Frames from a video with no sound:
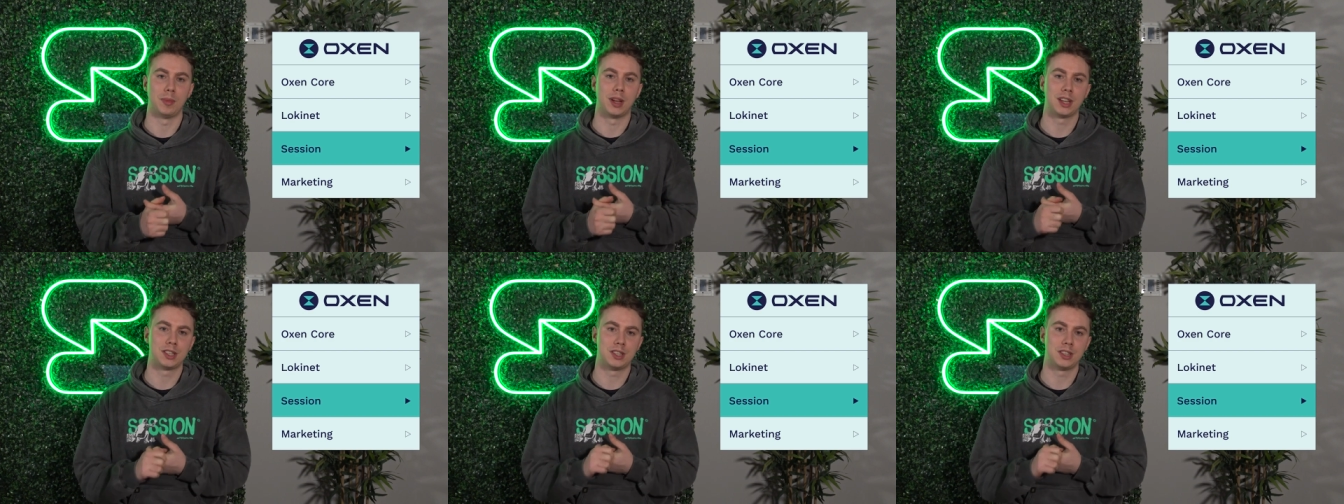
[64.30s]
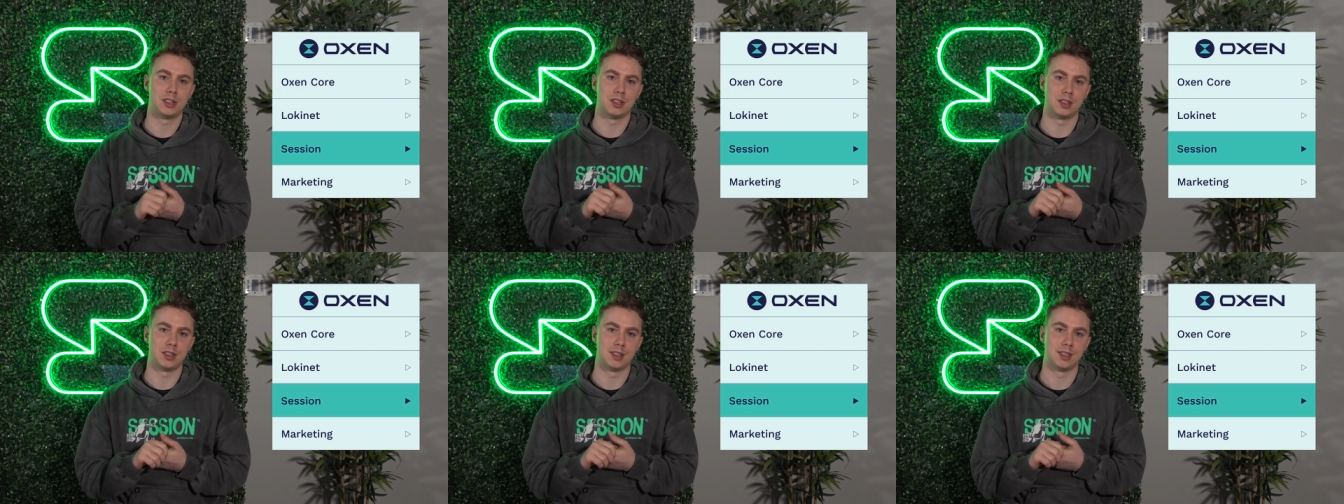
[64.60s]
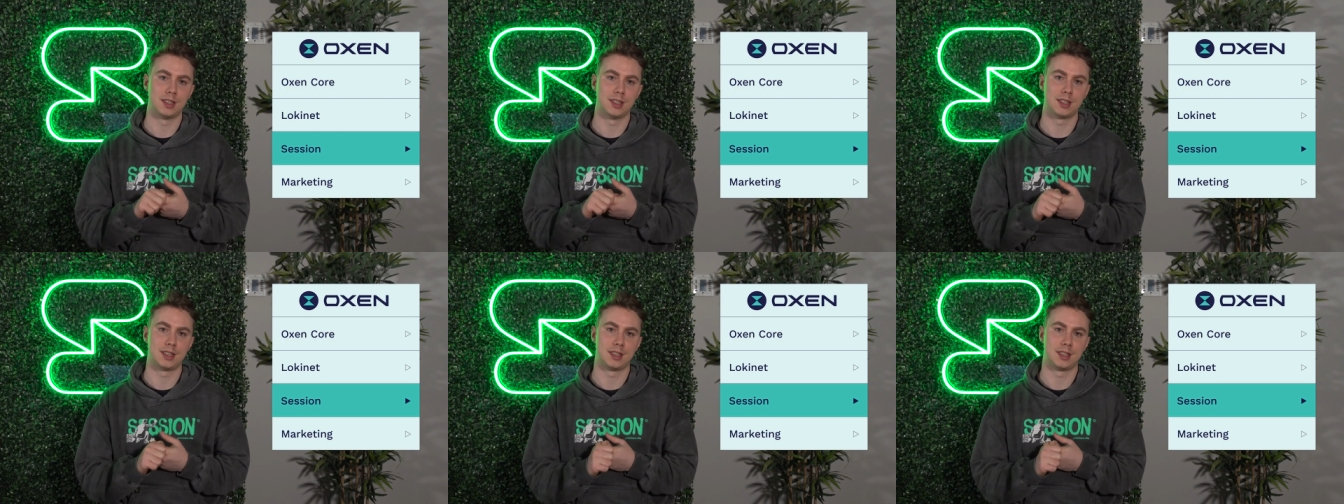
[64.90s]

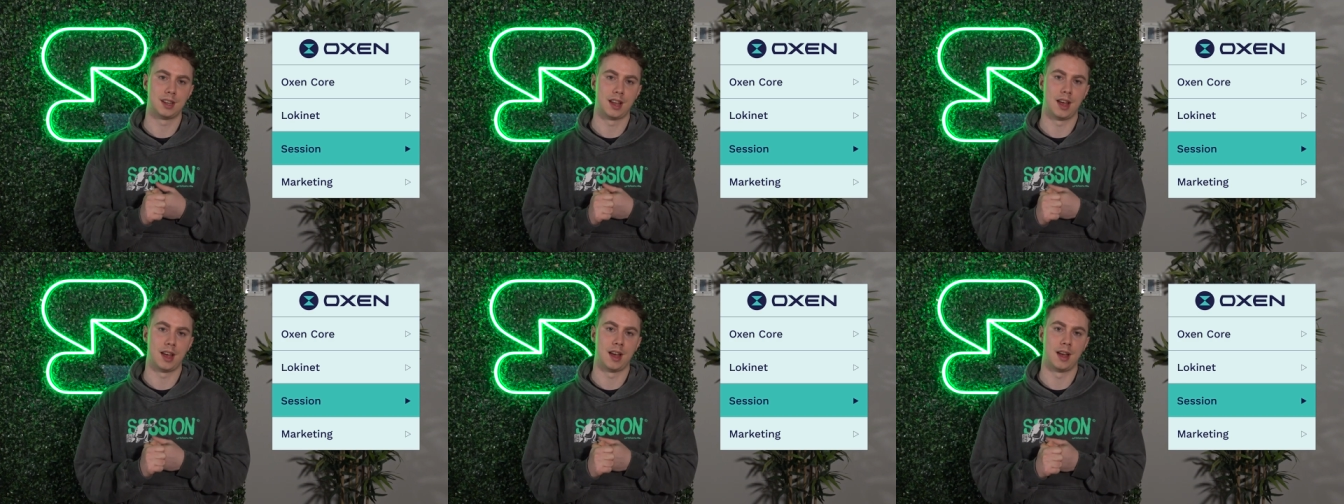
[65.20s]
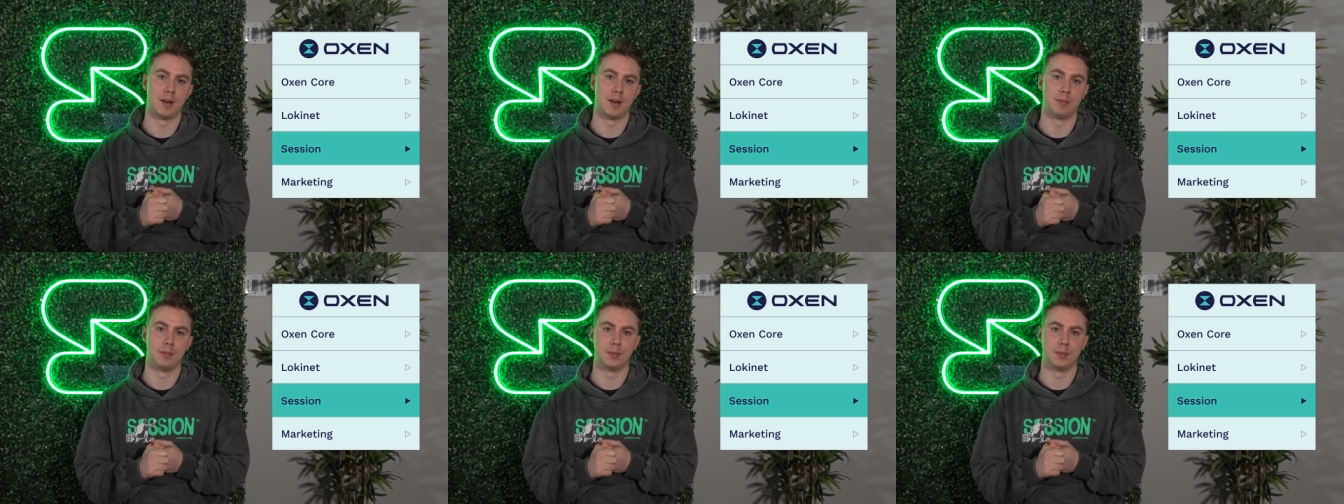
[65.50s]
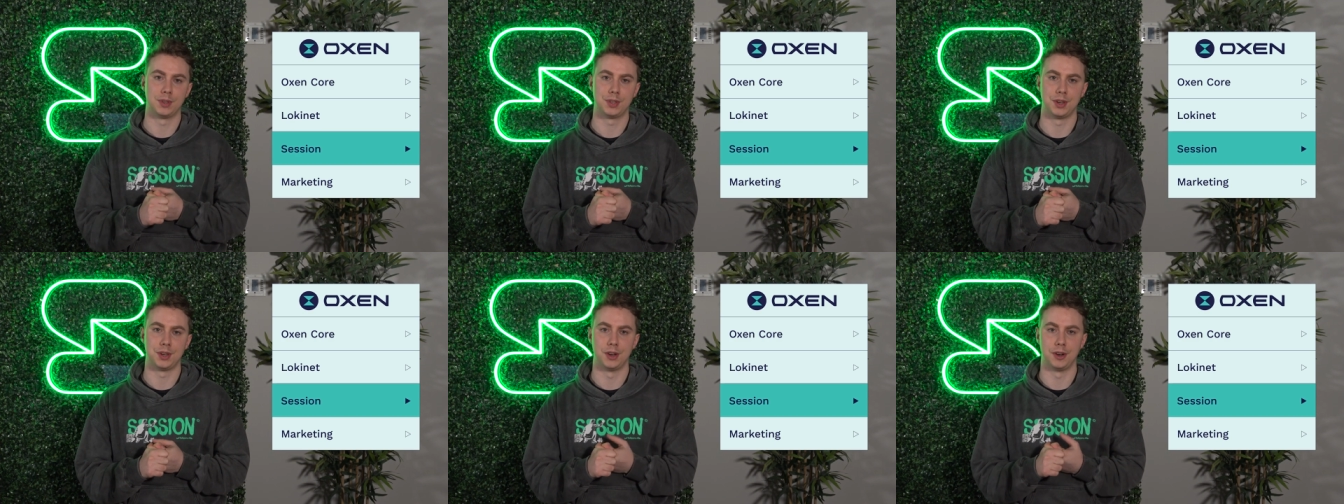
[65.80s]
messages. Um,
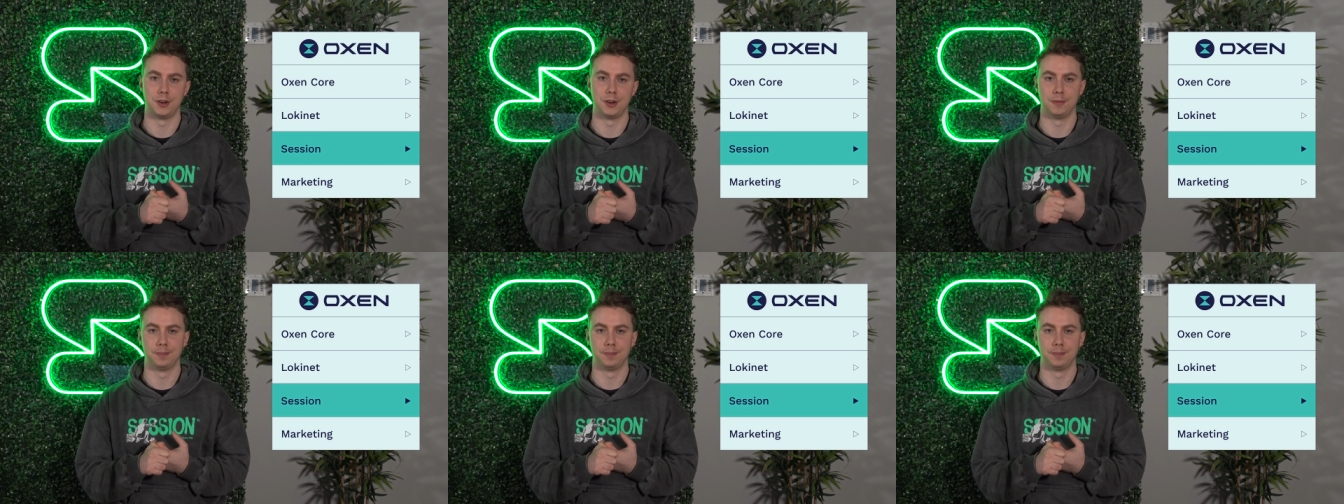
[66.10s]
so